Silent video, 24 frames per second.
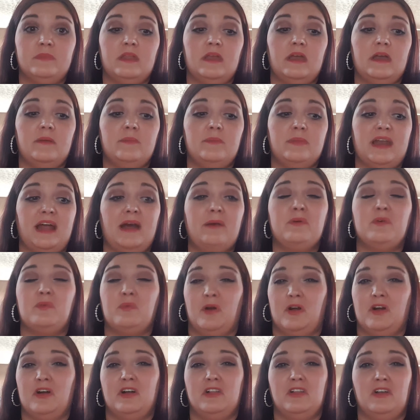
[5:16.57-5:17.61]
But I would
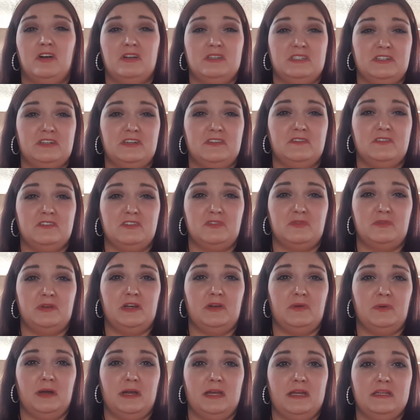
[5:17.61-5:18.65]
work a lot during the
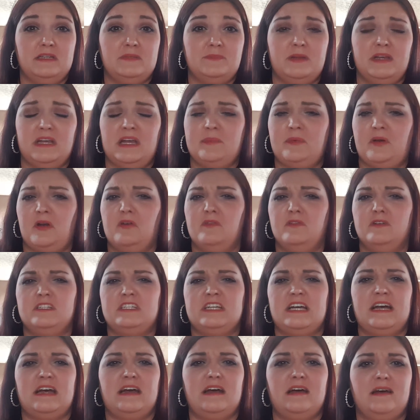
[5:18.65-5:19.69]
2-week wait, pick up
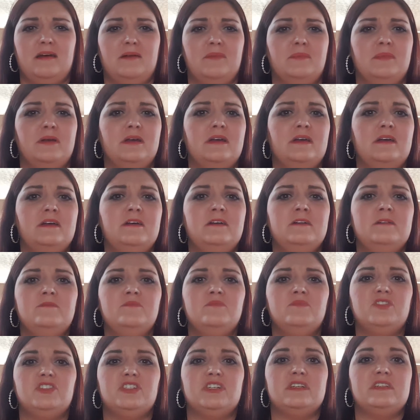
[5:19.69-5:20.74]
overtime
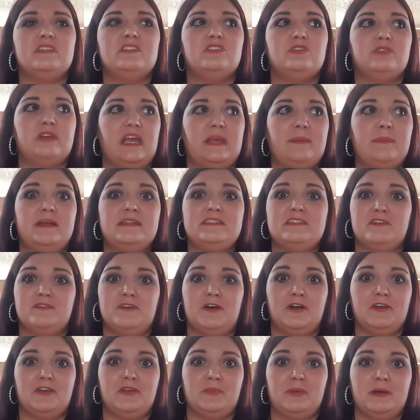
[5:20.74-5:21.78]
just to keep myself
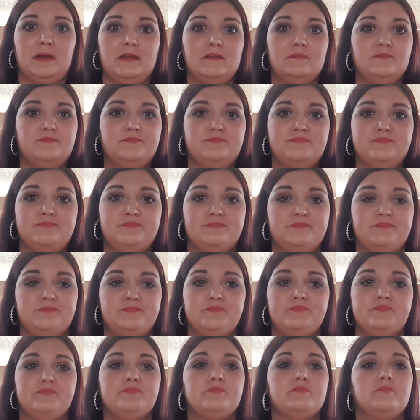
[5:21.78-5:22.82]
occupied.
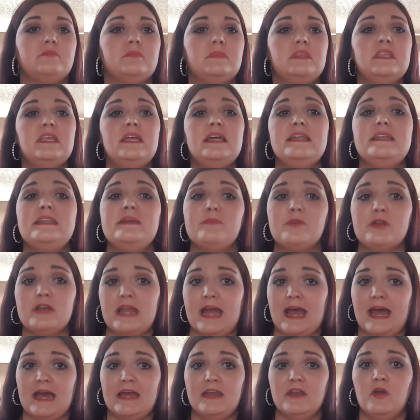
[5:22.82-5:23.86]
Number
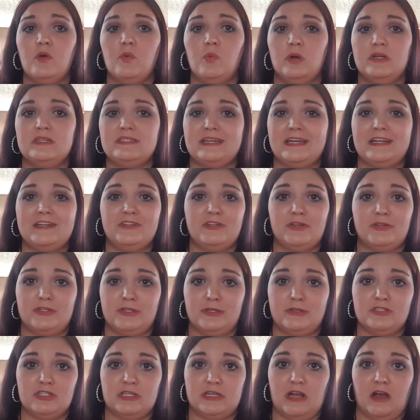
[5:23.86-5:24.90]
9, what day do you
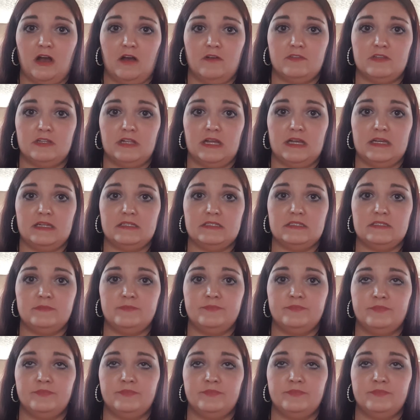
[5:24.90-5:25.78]
usually ovulate?